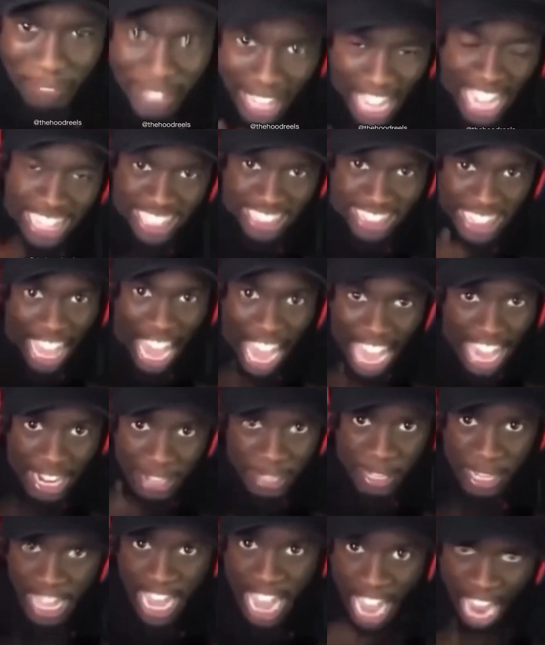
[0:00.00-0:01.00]
my god!
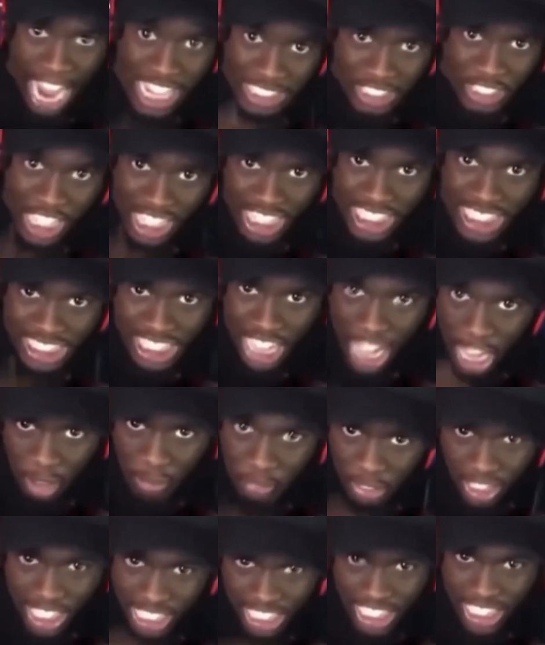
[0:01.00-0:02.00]
I'm trying to
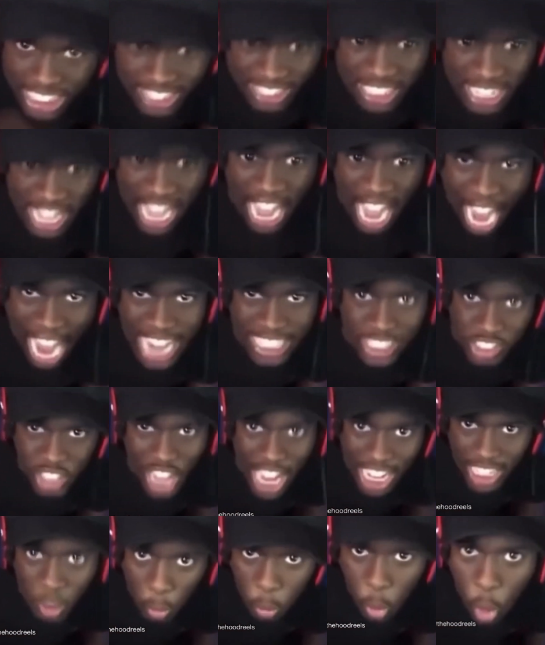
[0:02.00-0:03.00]
tell niggas! I'm
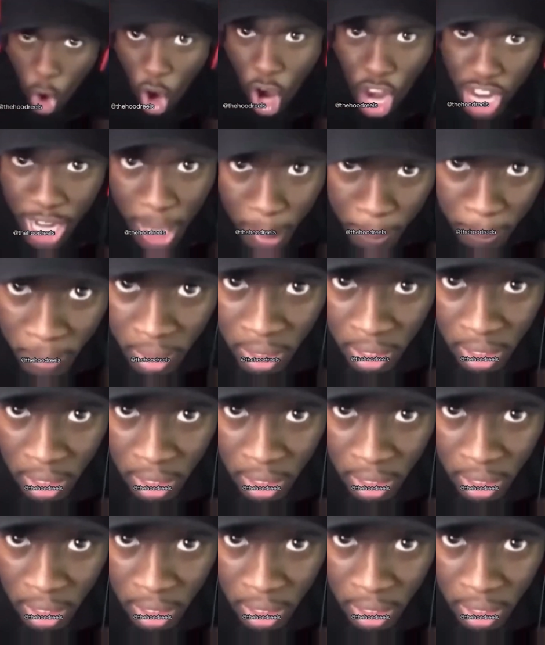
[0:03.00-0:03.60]
trying to ruin him!